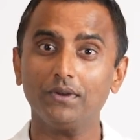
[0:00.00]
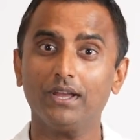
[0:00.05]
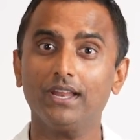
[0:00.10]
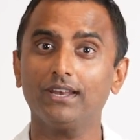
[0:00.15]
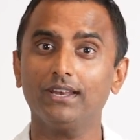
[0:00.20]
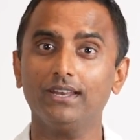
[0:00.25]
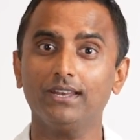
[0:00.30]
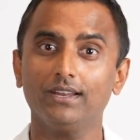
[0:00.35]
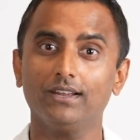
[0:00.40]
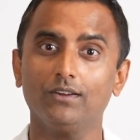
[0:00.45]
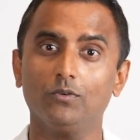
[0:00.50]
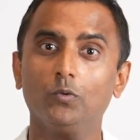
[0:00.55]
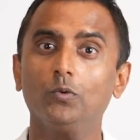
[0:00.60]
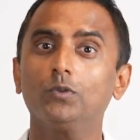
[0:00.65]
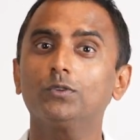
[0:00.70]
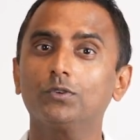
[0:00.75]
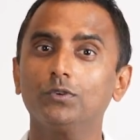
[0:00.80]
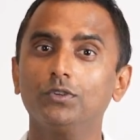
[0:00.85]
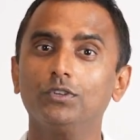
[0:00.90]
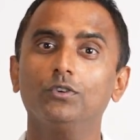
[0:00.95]
and
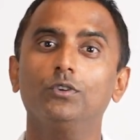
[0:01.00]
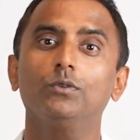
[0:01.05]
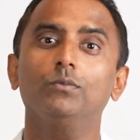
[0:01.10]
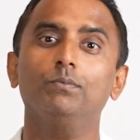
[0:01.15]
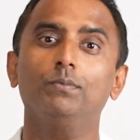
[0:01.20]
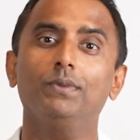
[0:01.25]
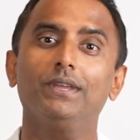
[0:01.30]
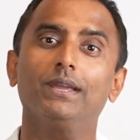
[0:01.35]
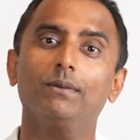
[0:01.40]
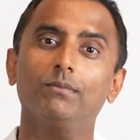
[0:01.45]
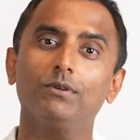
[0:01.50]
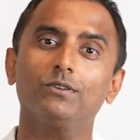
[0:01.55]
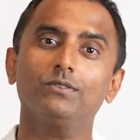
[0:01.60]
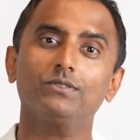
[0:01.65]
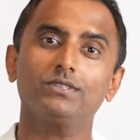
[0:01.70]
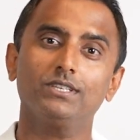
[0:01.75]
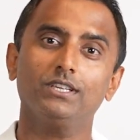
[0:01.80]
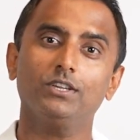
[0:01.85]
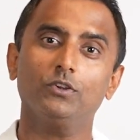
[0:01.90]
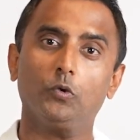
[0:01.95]
also you'll be able to
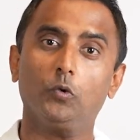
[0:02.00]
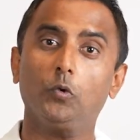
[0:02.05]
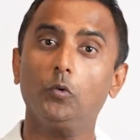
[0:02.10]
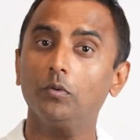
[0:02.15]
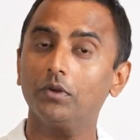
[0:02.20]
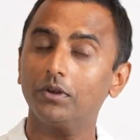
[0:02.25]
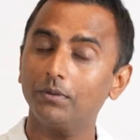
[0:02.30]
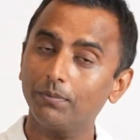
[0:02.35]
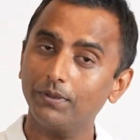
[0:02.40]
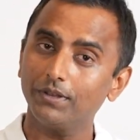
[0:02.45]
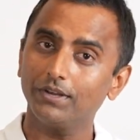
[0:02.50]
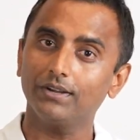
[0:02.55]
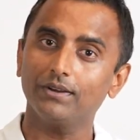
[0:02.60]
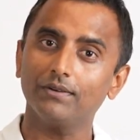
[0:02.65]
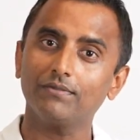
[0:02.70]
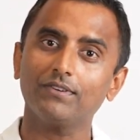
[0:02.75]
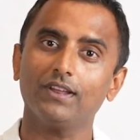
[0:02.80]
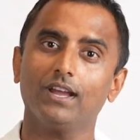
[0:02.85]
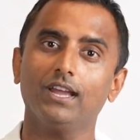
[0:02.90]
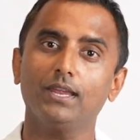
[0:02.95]
see over a period
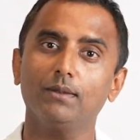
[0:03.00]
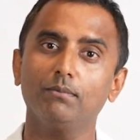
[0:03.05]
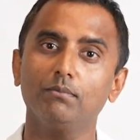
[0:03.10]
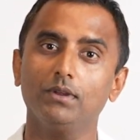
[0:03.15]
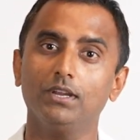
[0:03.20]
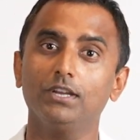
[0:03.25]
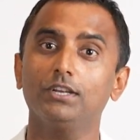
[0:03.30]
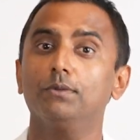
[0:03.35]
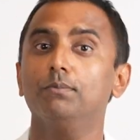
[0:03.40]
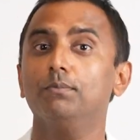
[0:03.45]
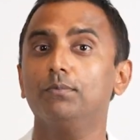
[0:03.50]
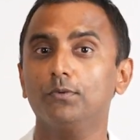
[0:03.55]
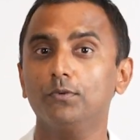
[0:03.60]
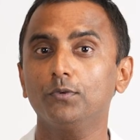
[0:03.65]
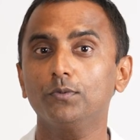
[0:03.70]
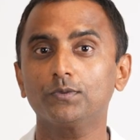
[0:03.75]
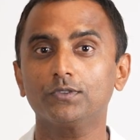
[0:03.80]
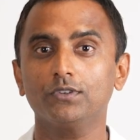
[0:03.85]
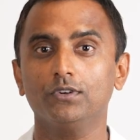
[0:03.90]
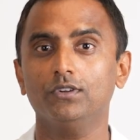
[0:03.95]
of time it
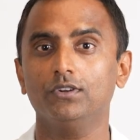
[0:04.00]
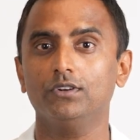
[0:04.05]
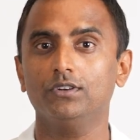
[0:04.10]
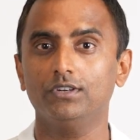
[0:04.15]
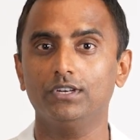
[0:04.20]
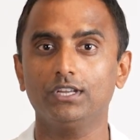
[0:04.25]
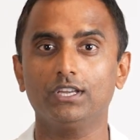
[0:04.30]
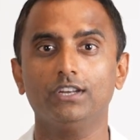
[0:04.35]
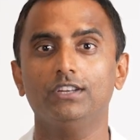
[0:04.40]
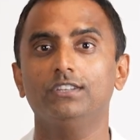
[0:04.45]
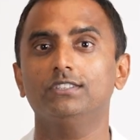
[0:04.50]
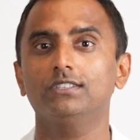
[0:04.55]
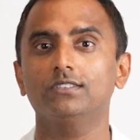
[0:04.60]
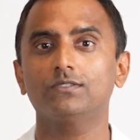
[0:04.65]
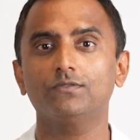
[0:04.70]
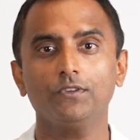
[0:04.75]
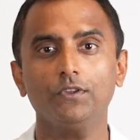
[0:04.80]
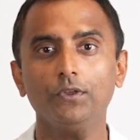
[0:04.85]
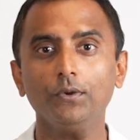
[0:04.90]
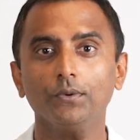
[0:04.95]
improves or decreases
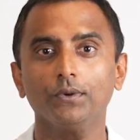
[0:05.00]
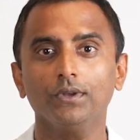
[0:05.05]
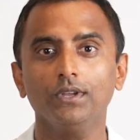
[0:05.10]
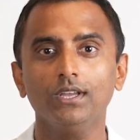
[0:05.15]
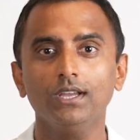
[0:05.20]
for you.